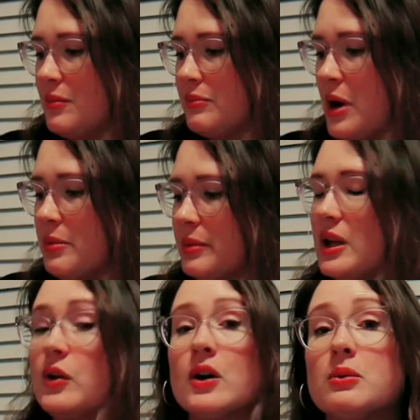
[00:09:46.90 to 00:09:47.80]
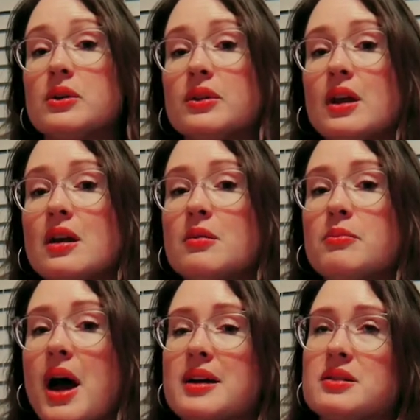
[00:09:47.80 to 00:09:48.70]
probably cook with them,
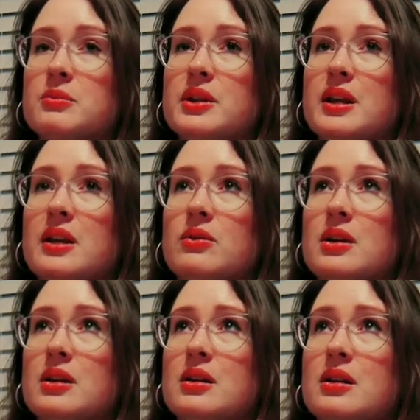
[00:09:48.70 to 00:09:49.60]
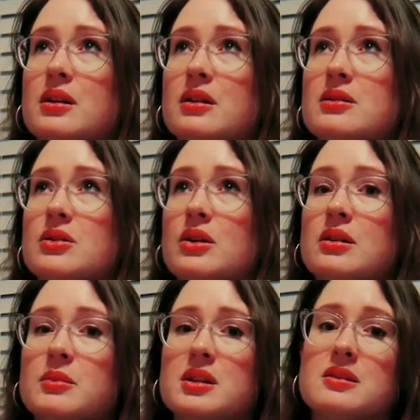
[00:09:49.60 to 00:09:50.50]
possibly even turn
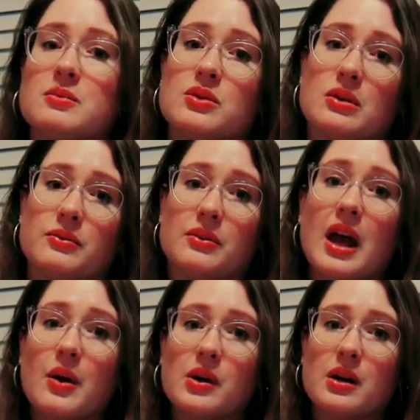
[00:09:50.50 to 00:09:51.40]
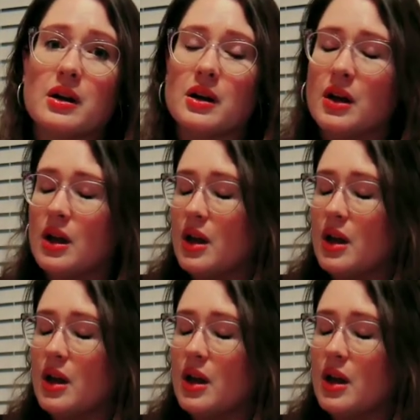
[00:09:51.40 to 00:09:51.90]
them into some sort of flour.